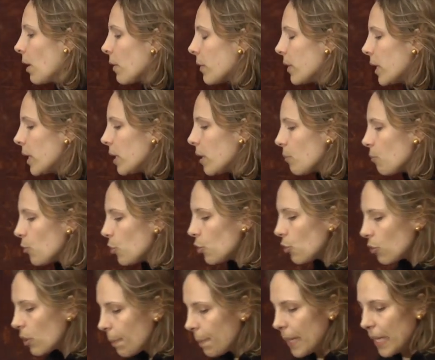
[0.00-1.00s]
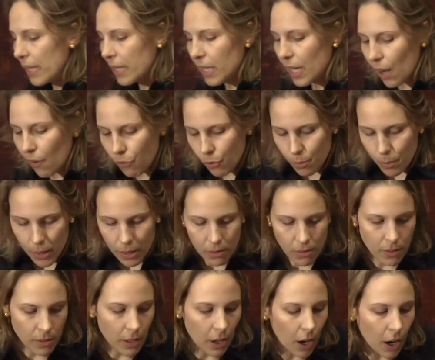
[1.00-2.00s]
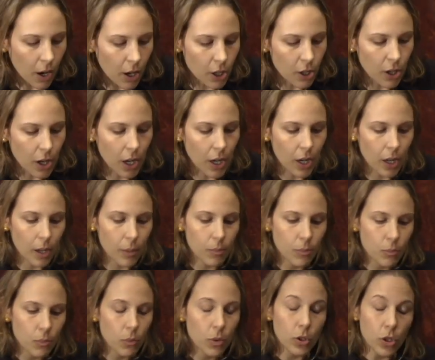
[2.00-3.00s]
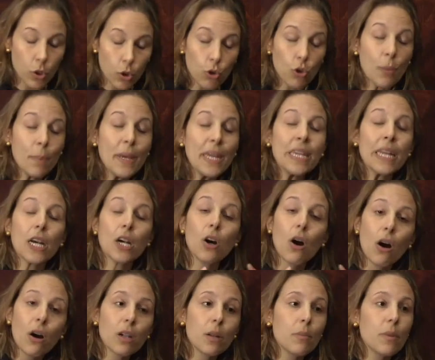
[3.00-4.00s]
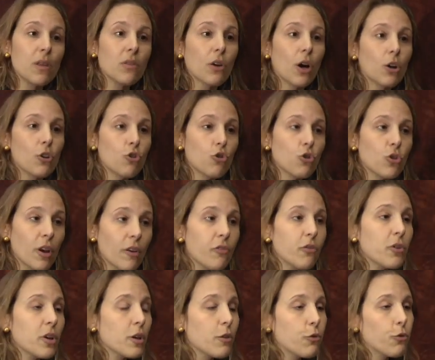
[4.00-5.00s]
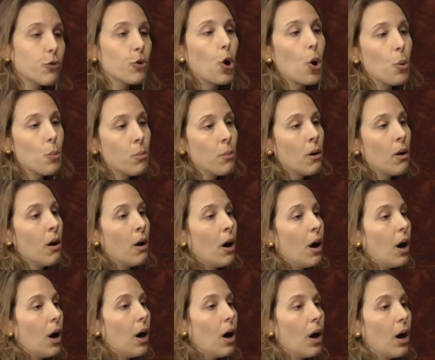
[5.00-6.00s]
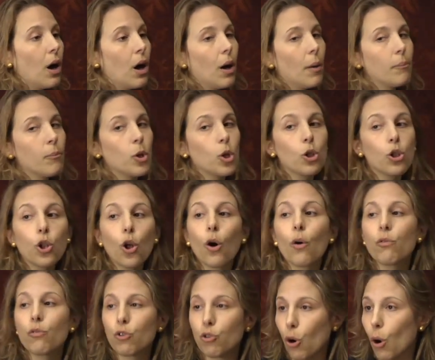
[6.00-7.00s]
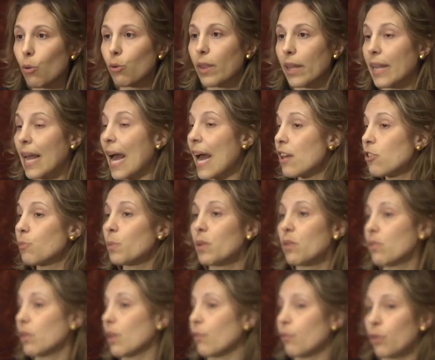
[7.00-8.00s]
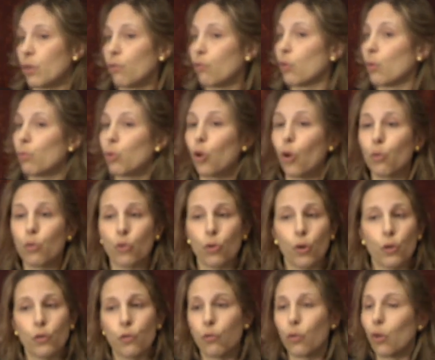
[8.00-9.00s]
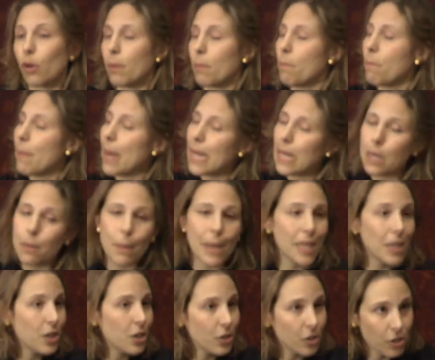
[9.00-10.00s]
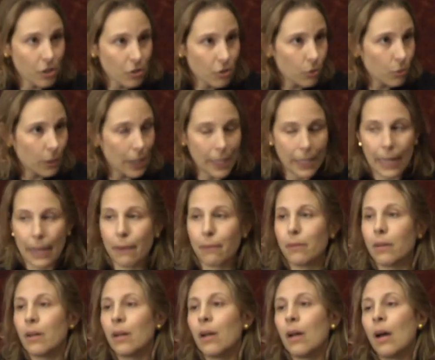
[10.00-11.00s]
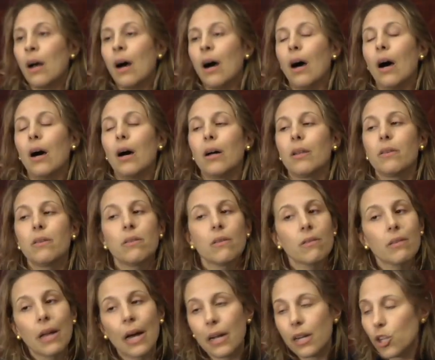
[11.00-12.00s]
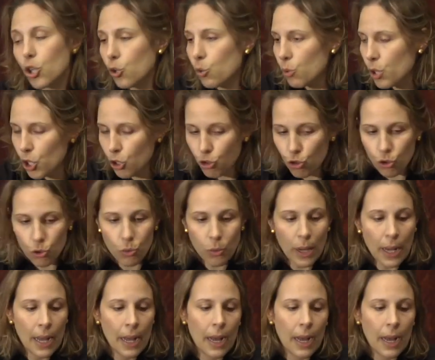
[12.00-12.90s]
The European governments are, the European economies are suffering from low growth and has been suffering from low growth for many, many years right now. This is not a new issue.